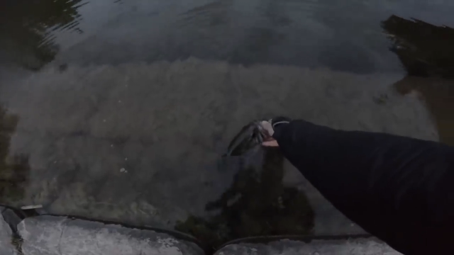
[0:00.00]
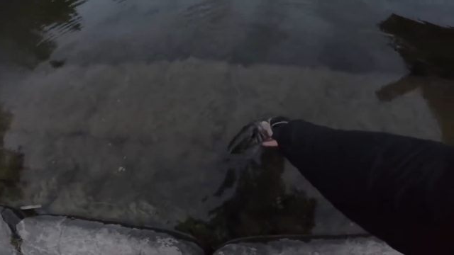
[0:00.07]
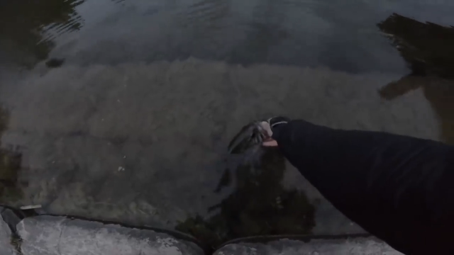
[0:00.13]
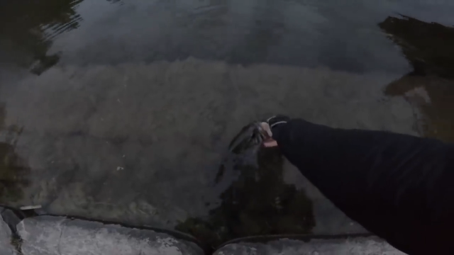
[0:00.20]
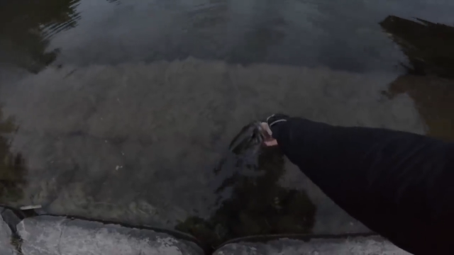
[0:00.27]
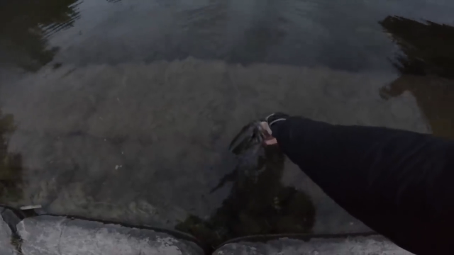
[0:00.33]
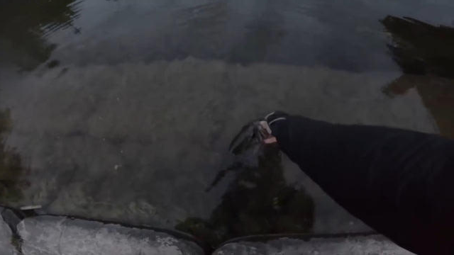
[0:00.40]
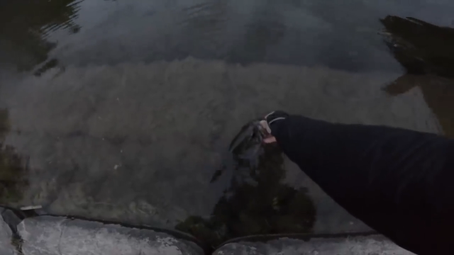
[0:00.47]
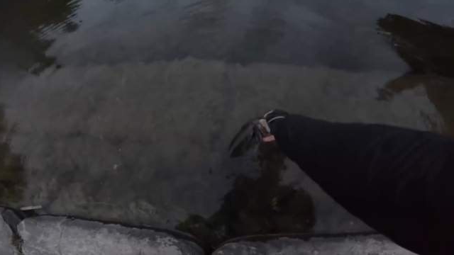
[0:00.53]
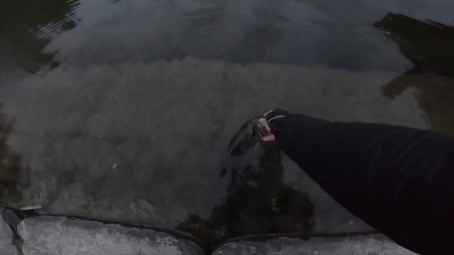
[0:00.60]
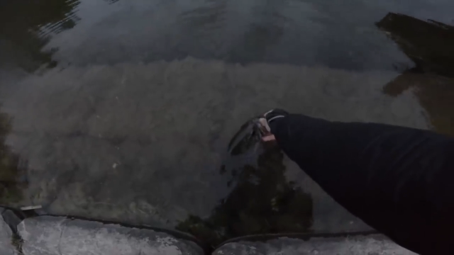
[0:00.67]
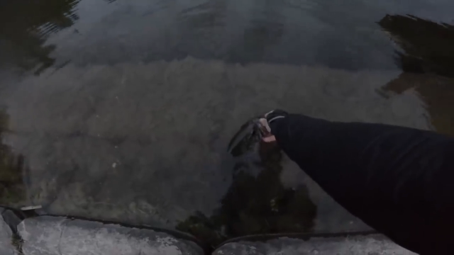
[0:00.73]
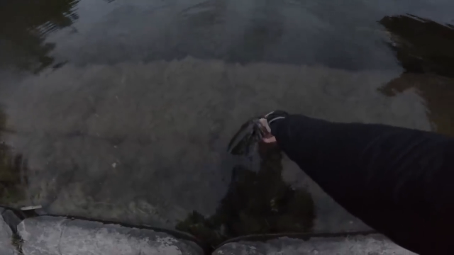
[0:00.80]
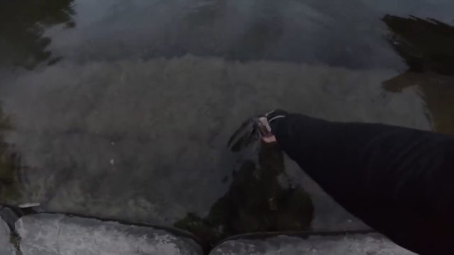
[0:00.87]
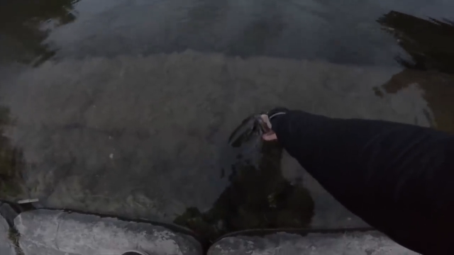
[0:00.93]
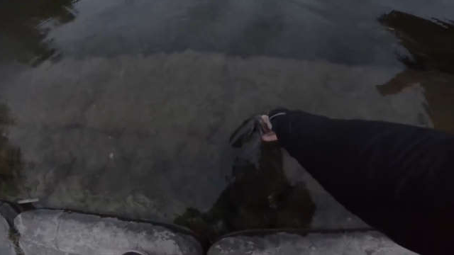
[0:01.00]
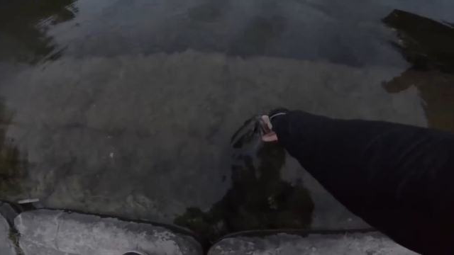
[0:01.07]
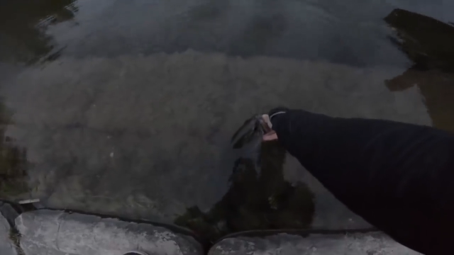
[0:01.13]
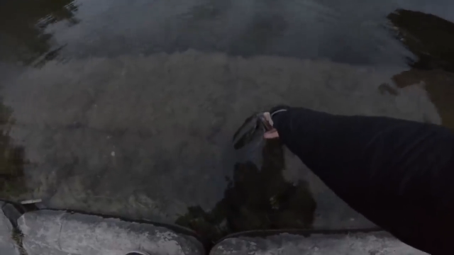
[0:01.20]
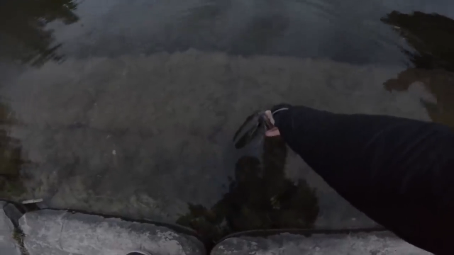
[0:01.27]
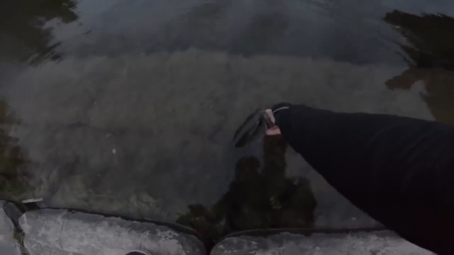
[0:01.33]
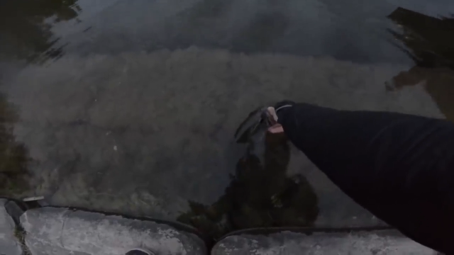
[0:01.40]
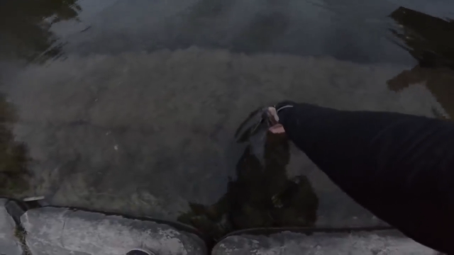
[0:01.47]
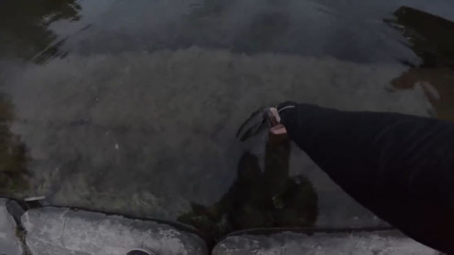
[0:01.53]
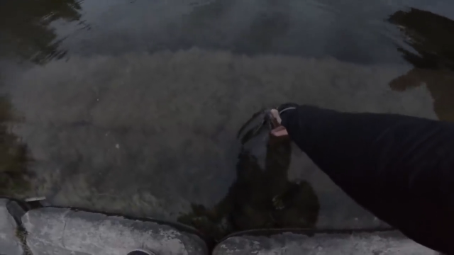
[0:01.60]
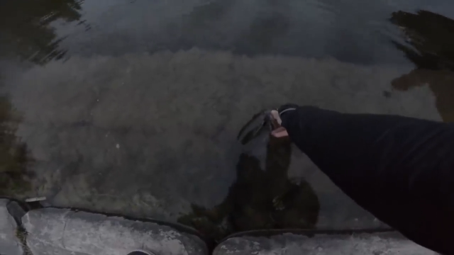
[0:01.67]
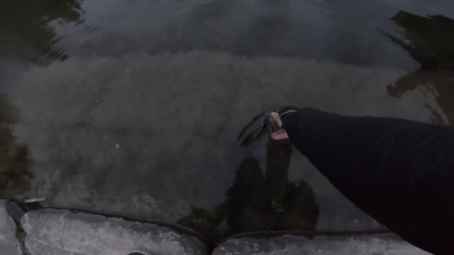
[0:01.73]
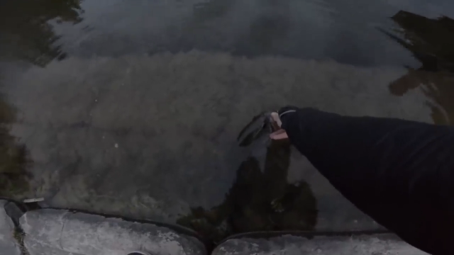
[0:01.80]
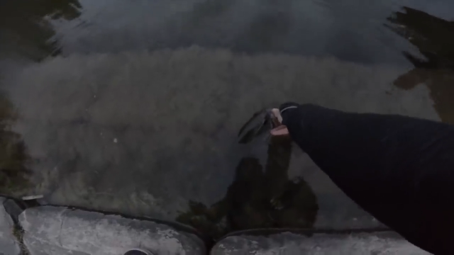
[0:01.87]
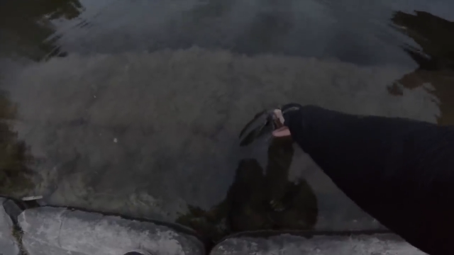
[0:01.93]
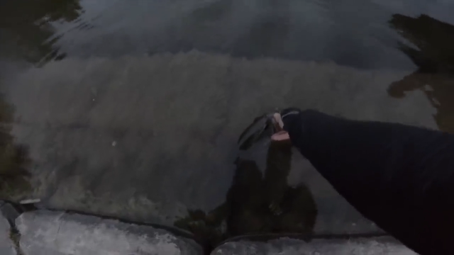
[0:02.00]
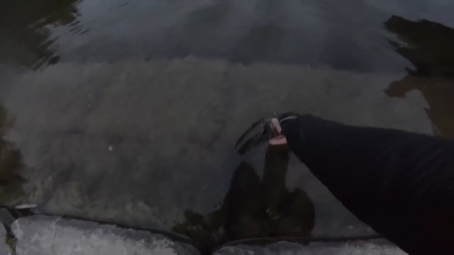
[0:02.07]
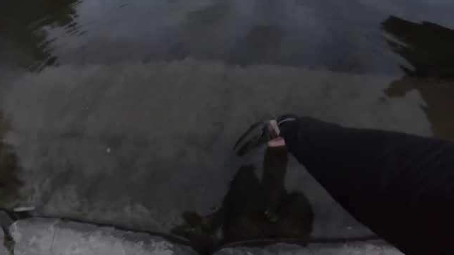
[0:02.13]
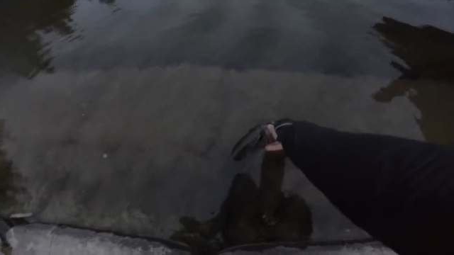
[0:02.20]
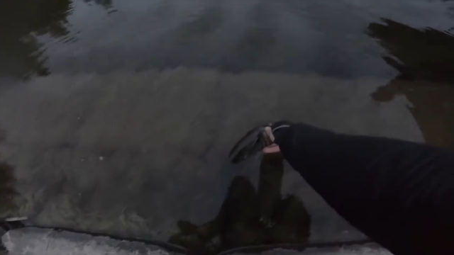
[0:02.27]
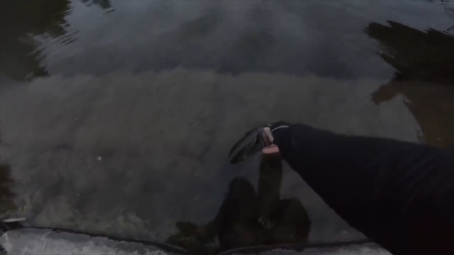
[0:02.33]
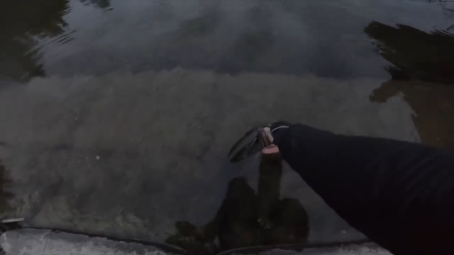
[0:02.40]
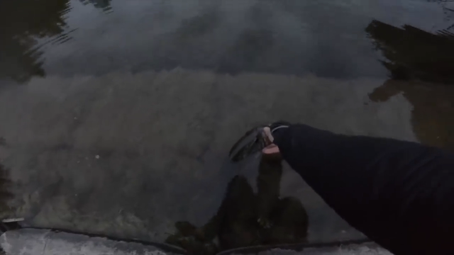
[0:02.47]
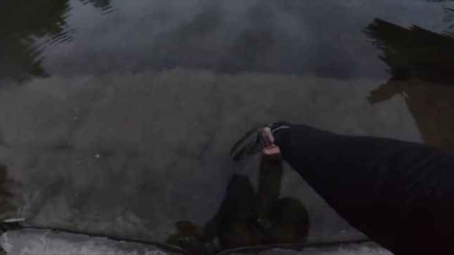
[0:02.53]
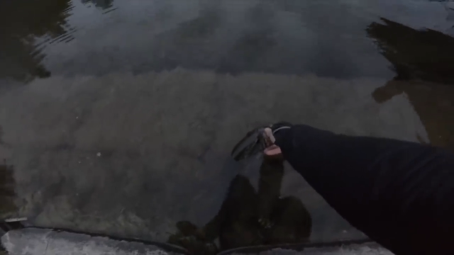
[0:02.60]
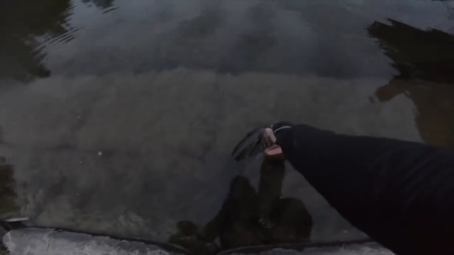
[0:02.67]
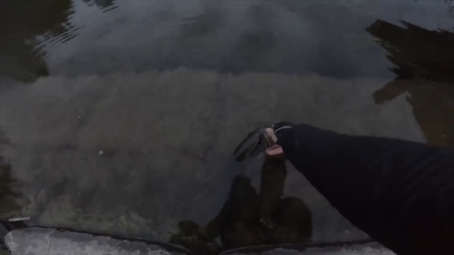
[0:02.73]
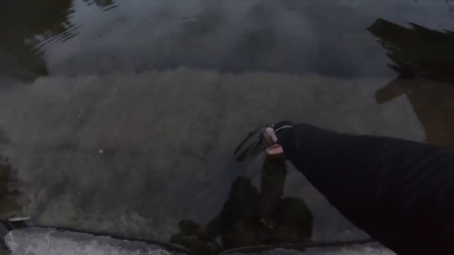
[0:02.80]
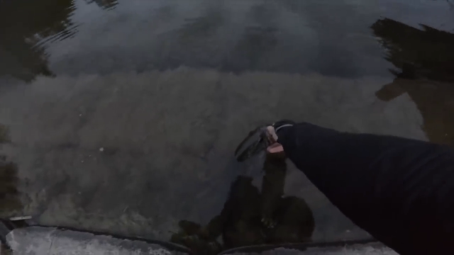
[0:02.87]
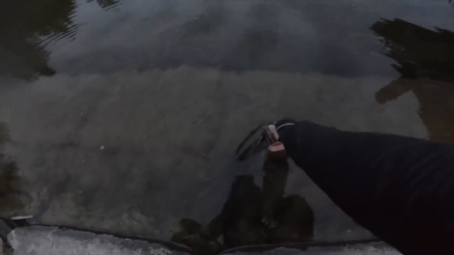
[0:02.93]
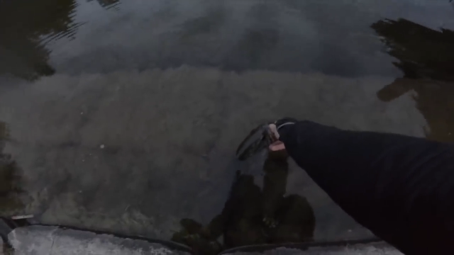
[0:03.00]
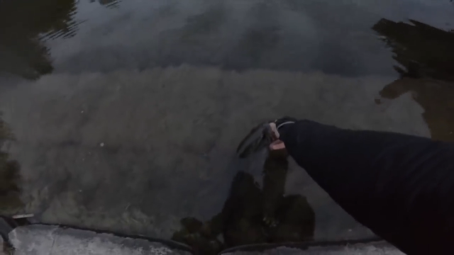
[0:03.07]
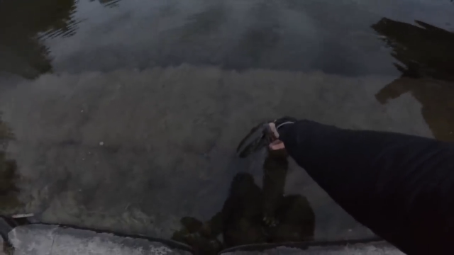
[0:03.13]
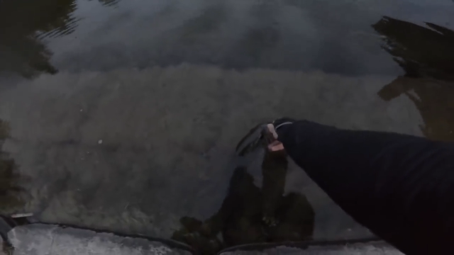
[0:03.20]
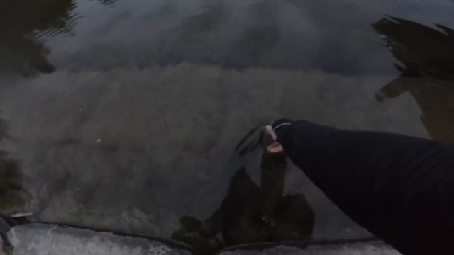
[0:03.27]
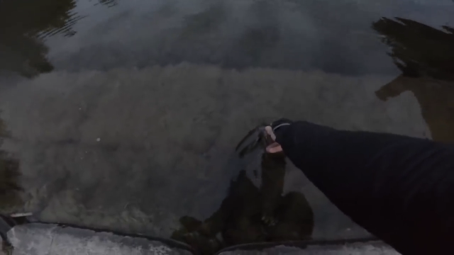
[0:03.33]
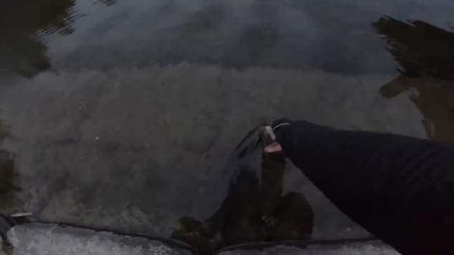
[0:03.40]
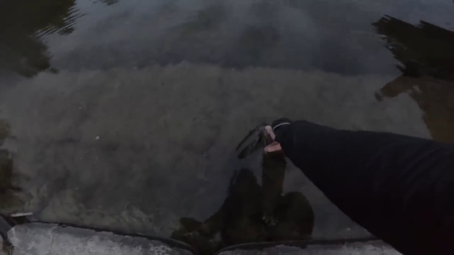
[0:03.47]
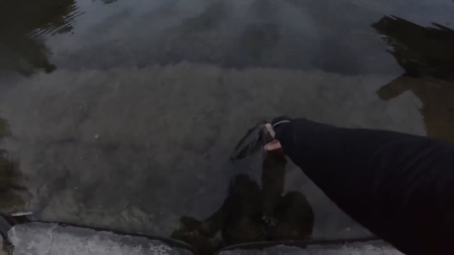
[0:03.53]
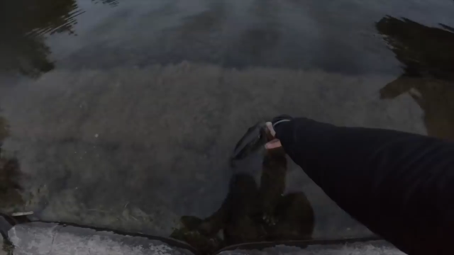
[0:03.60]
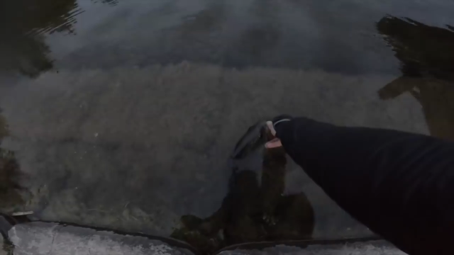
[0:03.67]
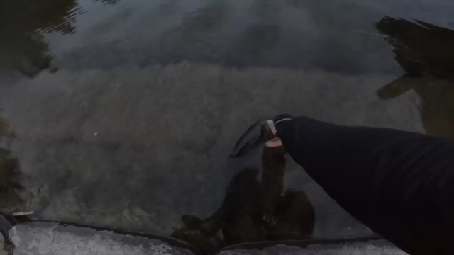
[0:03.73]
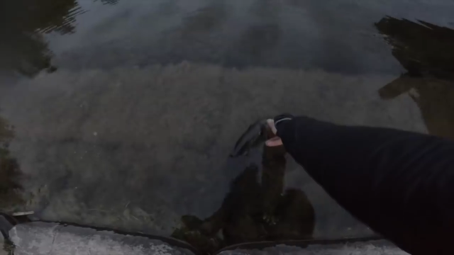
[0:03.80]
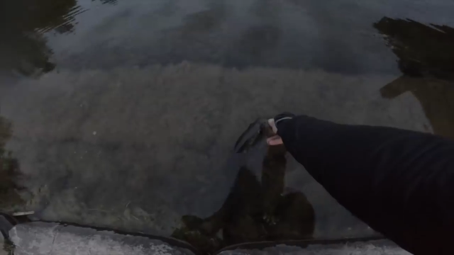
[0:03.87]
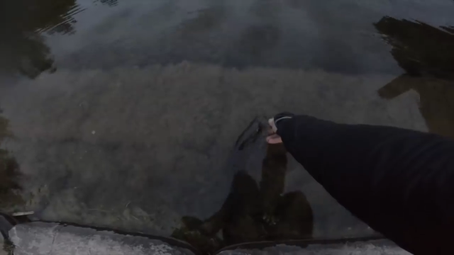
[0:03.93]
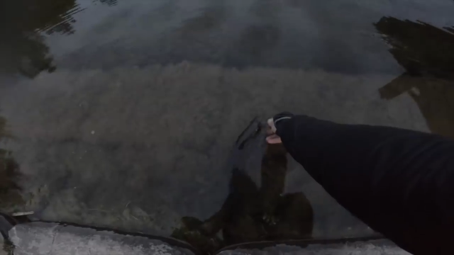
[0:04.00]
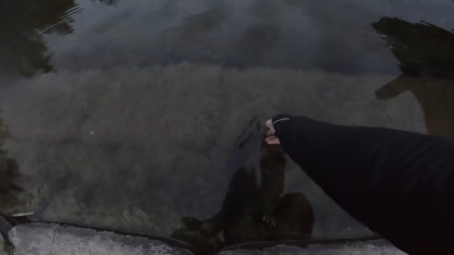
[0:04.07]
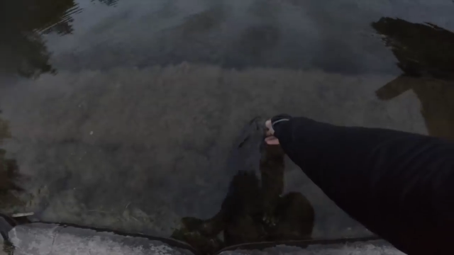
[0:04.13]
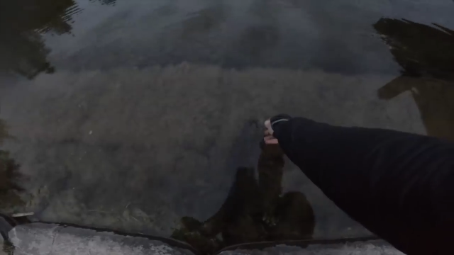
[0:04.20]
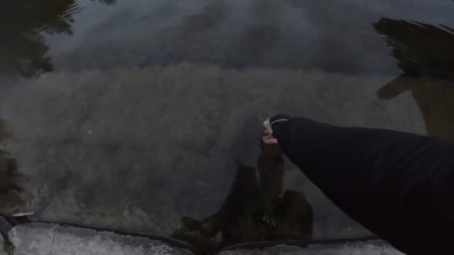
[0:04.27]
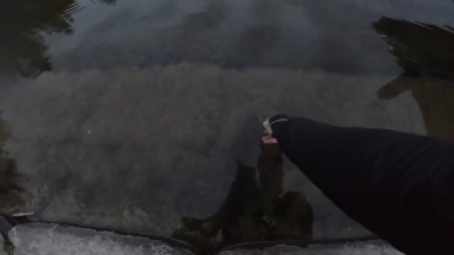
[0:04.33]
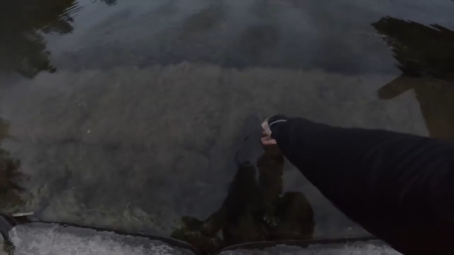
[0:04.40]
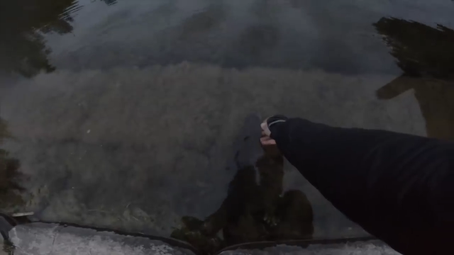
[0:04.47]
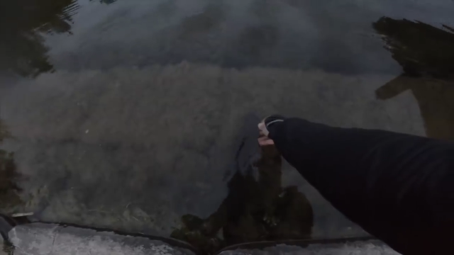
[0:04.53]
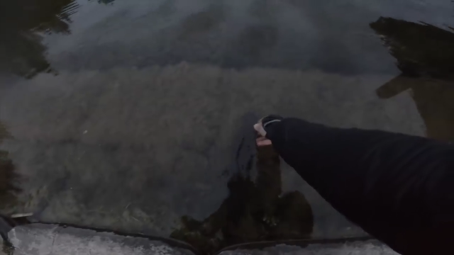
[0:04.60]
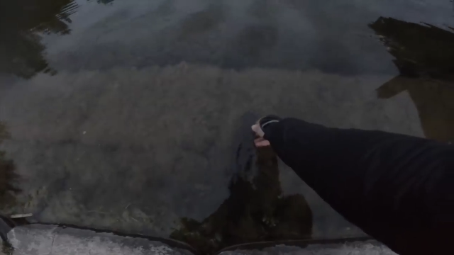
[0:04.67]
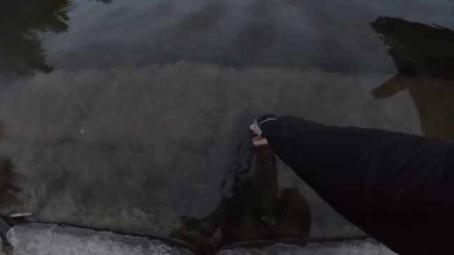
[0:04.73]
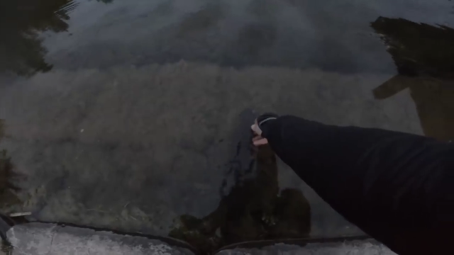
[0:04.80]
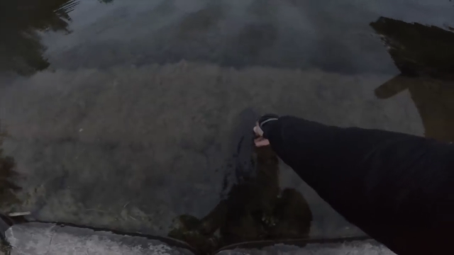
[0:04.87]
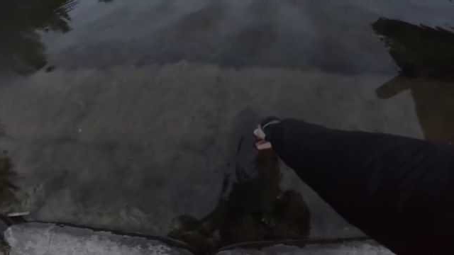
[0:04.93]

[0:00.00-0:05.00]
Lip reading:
(no speaker visible)